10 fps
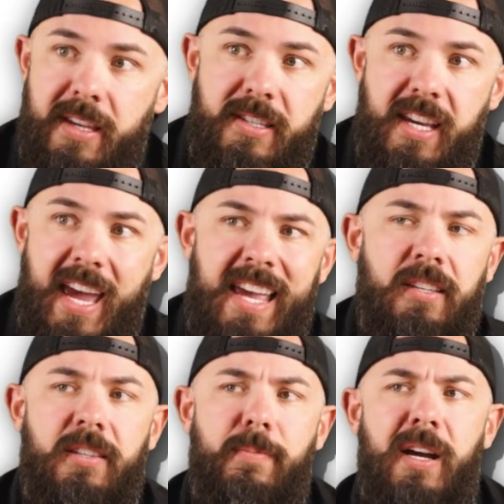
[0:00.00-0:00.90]
PC
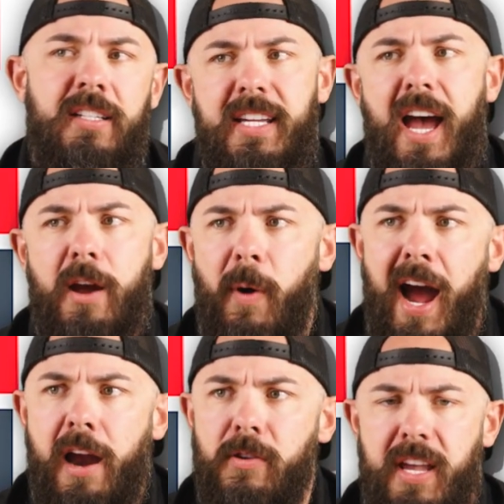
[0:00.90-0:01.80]
cases among
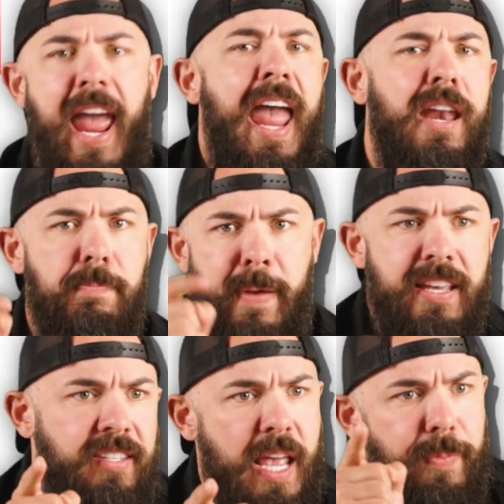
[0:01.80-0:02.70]
DIYers and
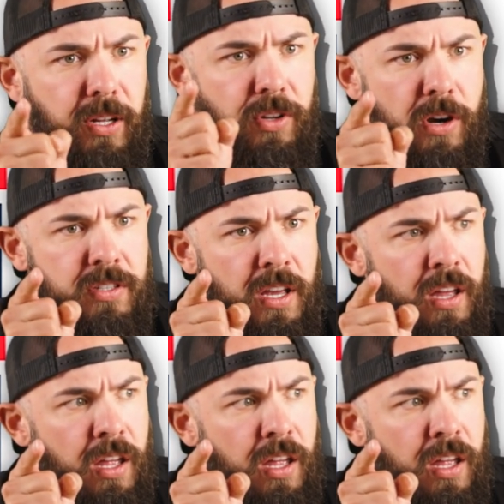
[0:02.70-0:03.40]
PC builders